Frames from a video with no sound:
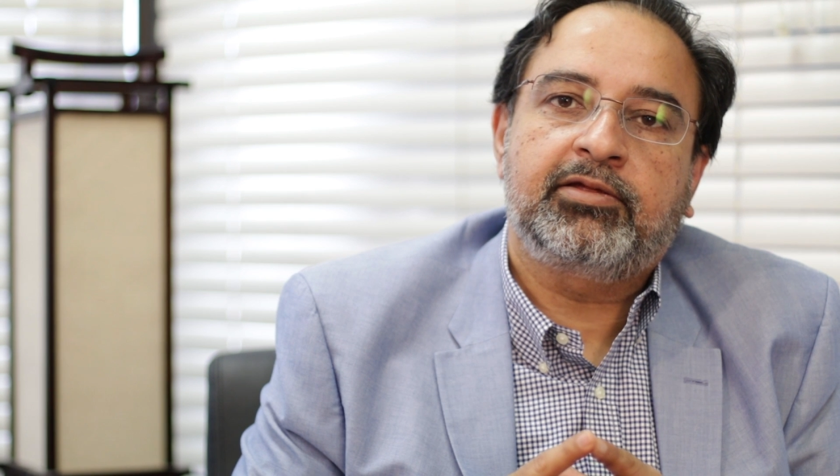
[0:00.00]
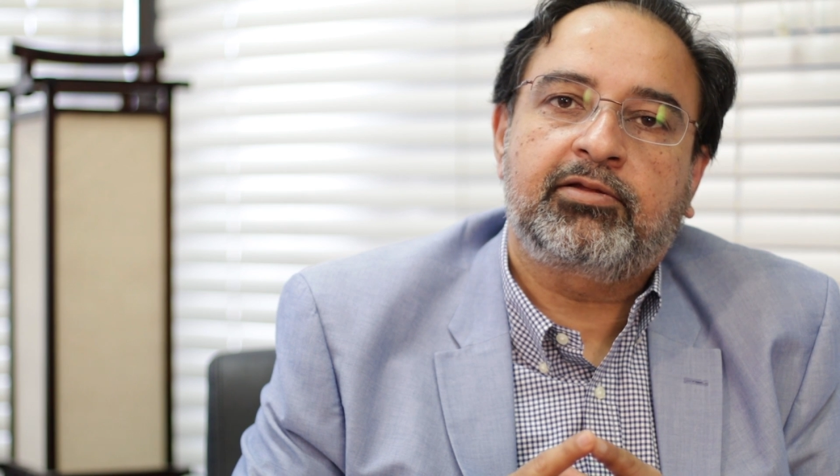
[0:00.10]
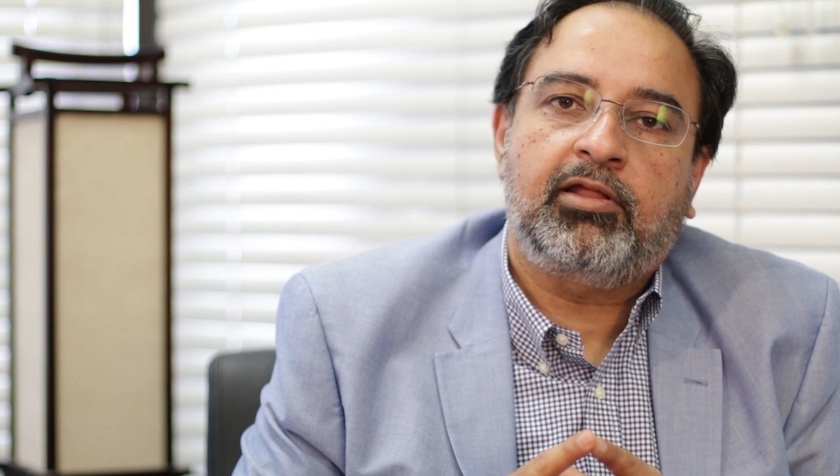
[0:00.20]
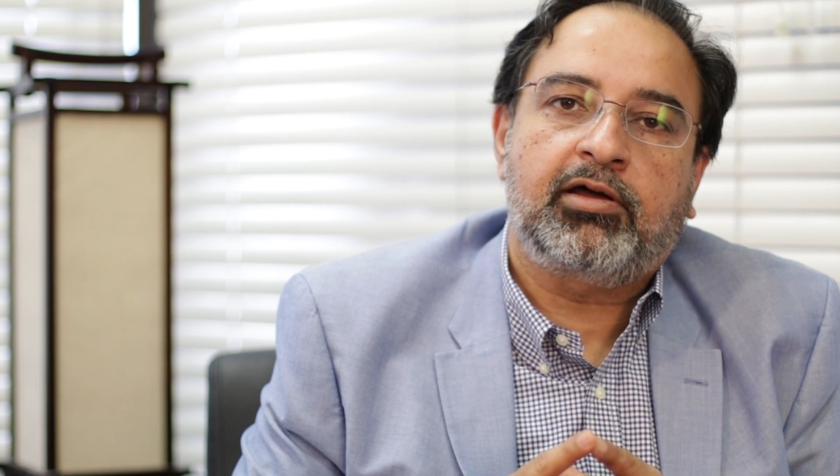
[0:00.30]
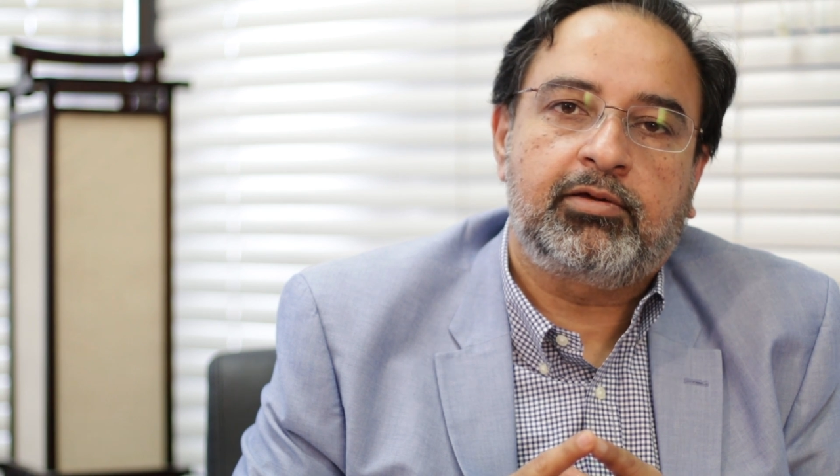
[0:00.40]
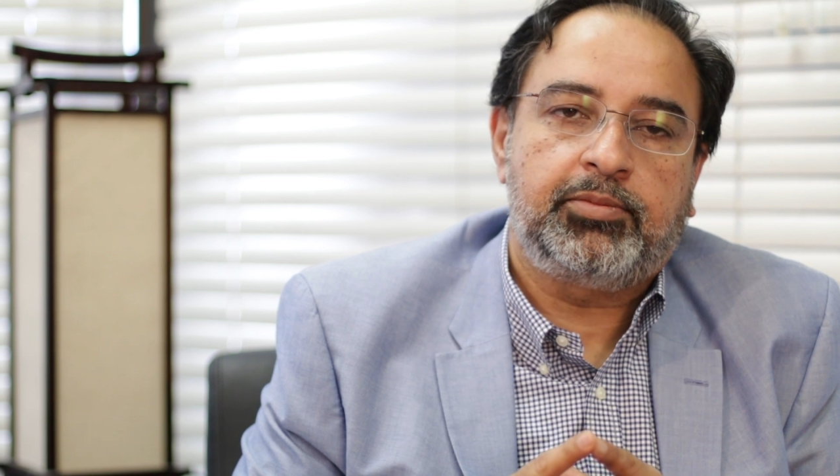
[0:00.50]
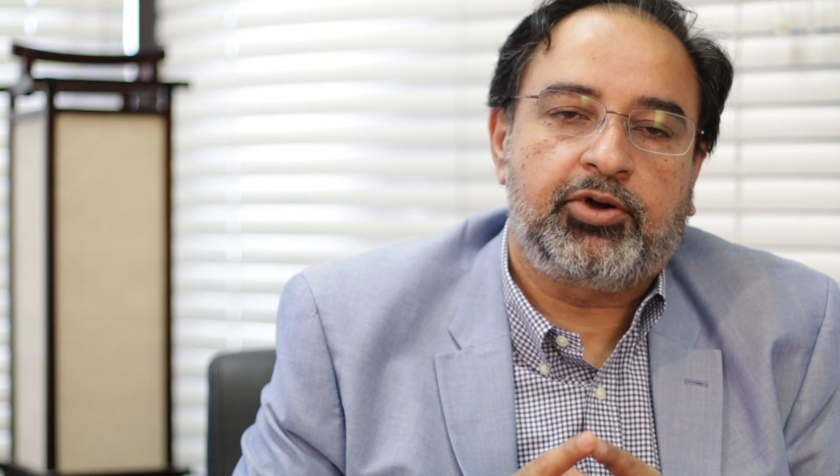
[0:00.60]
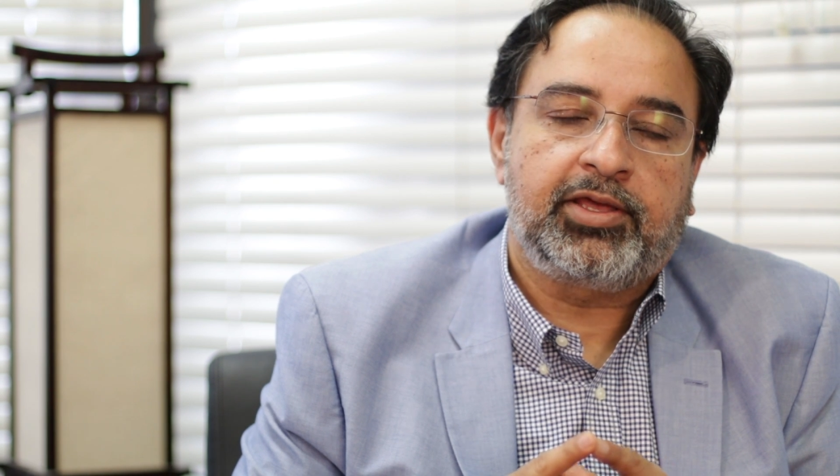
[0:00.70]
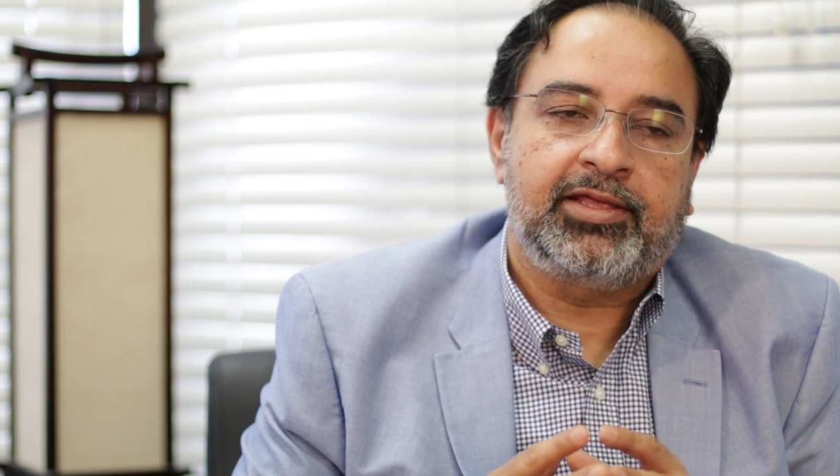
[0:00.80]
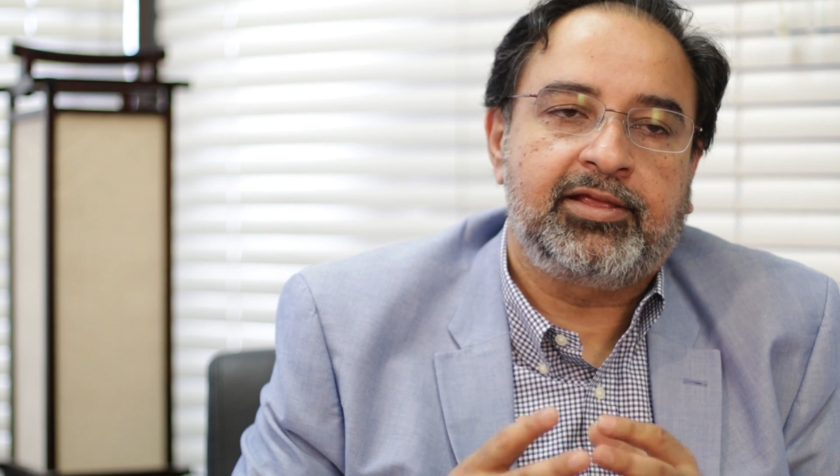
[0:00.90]
the clock
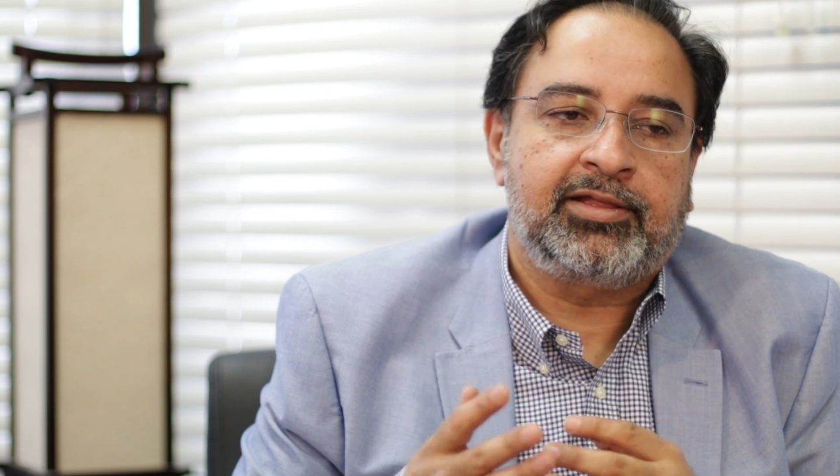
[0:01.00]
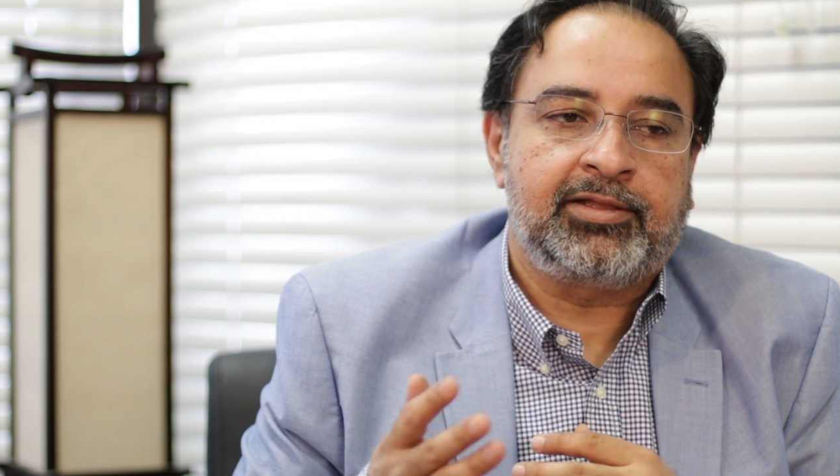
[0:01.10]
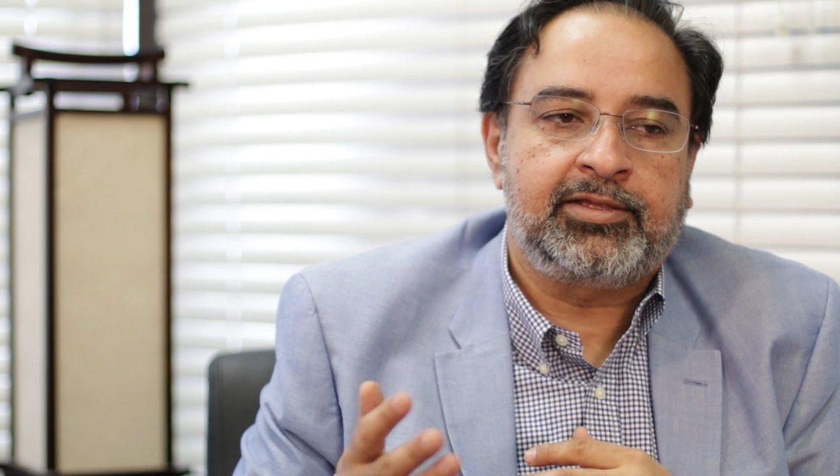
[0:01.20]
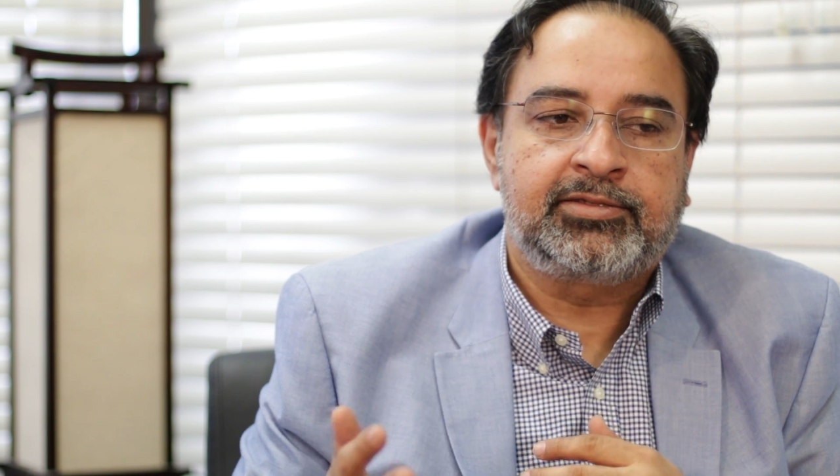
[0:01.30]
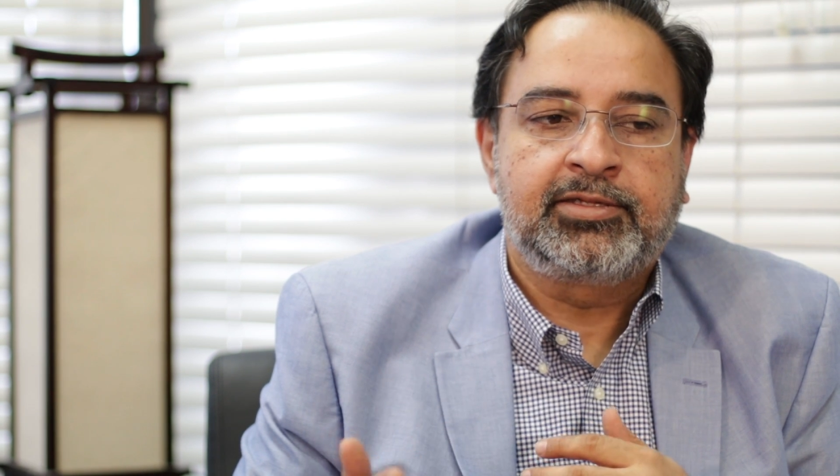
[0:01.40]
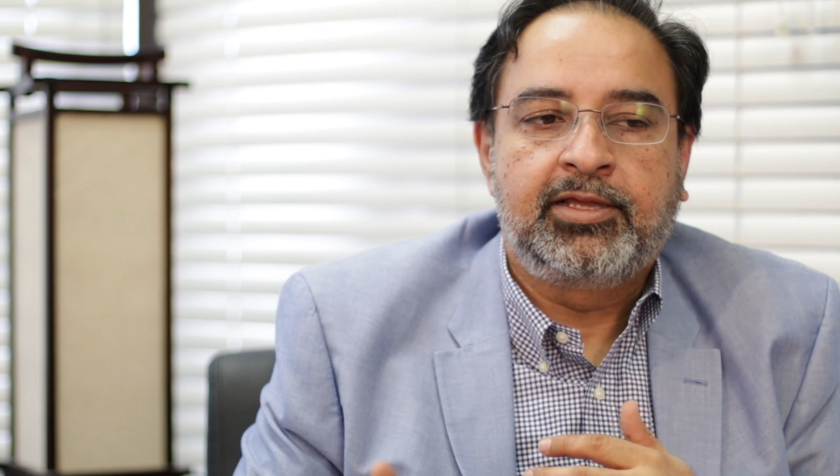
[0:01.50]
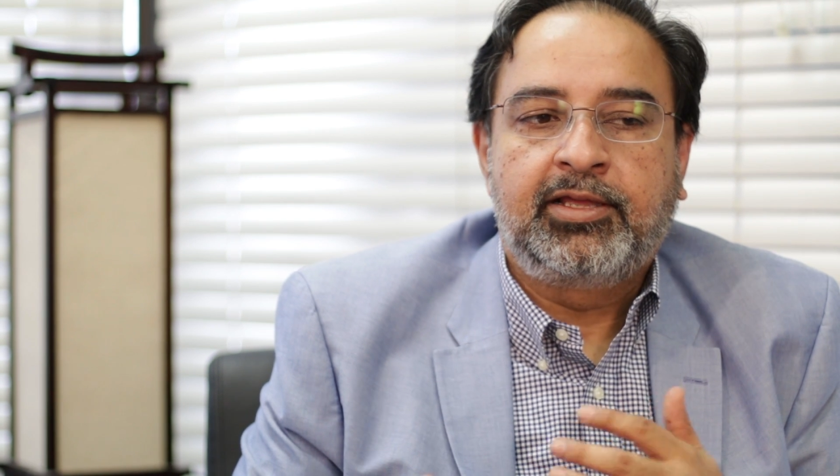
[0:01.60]
boy, and this